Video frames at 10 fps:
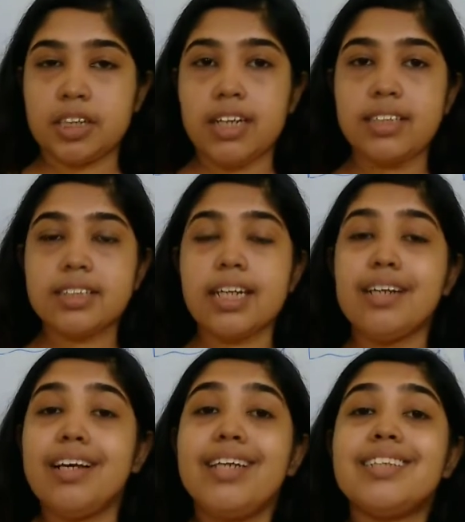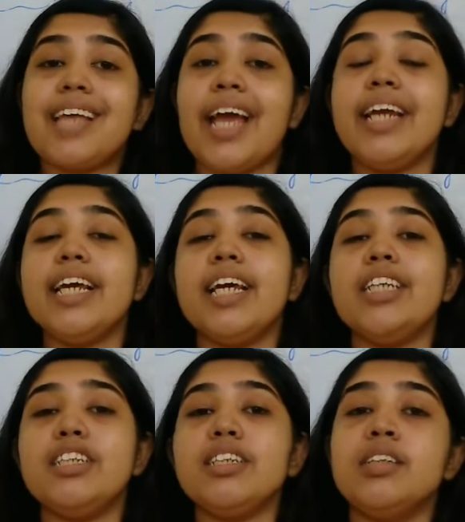Understand?
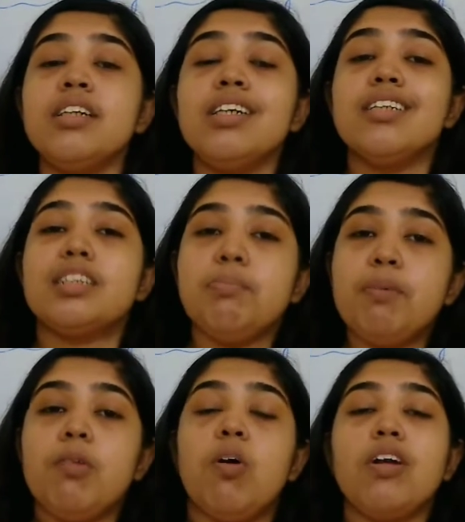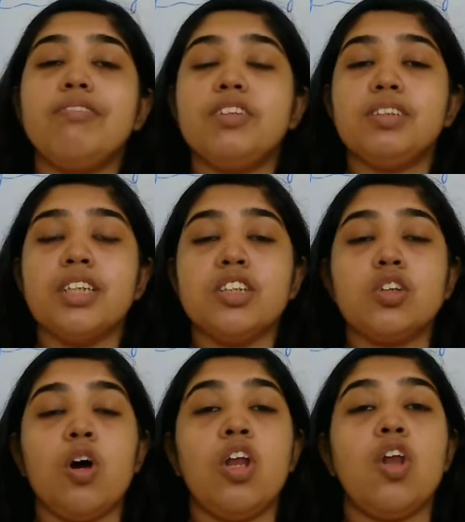Segregation, simple word if you see, it's
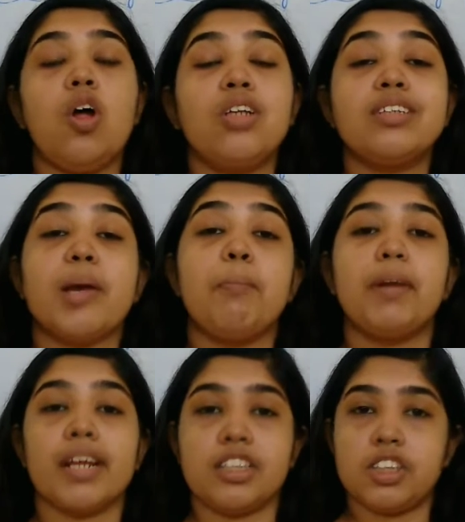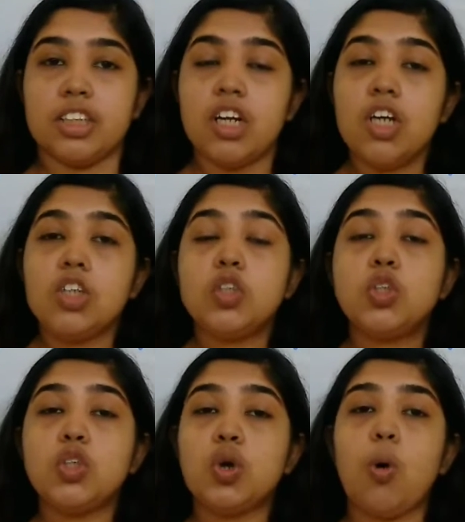called separation.
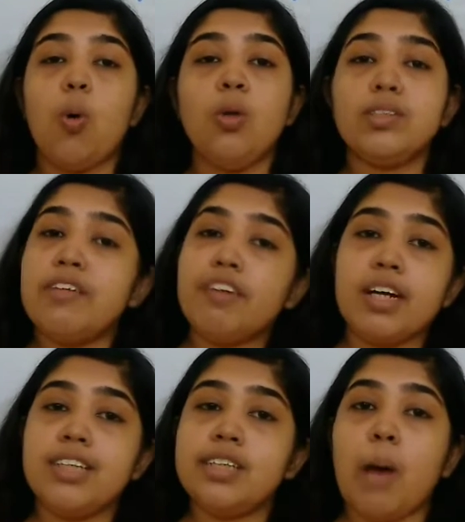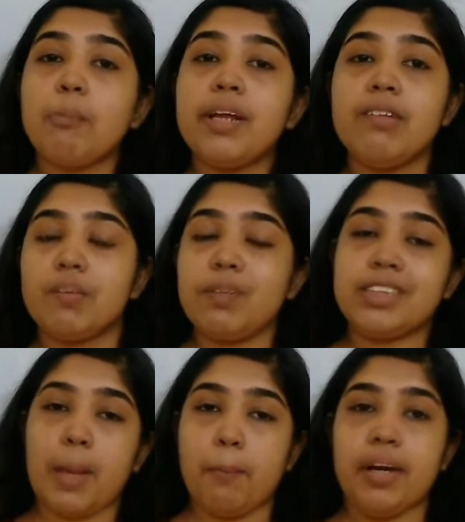So definitely something will be
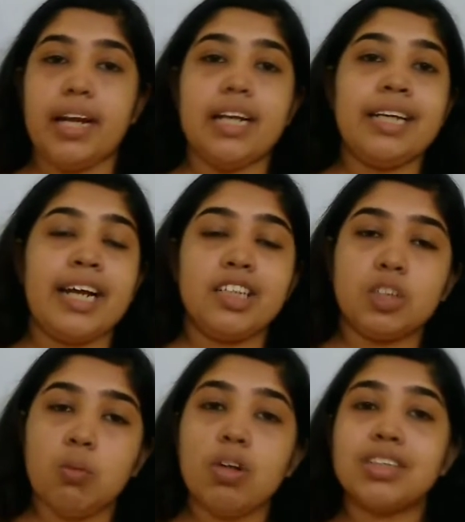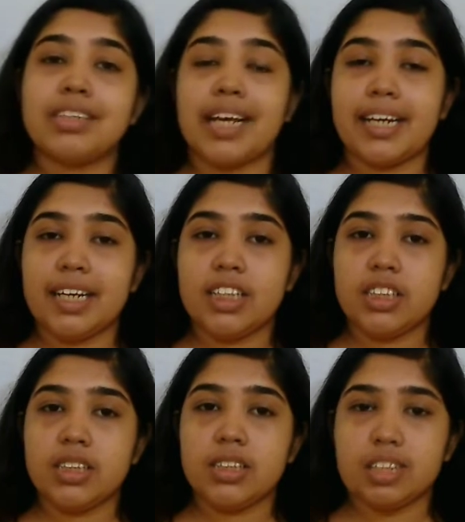separated, that is the word
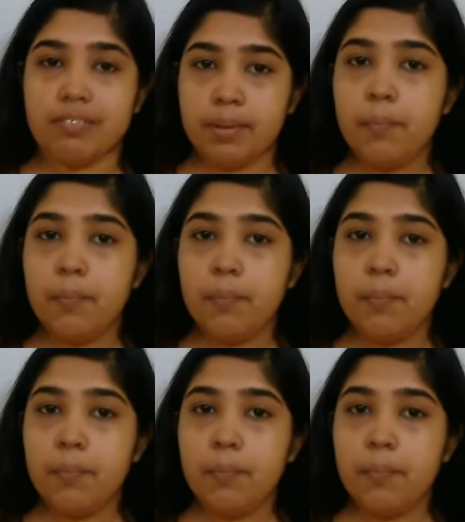segregation is given.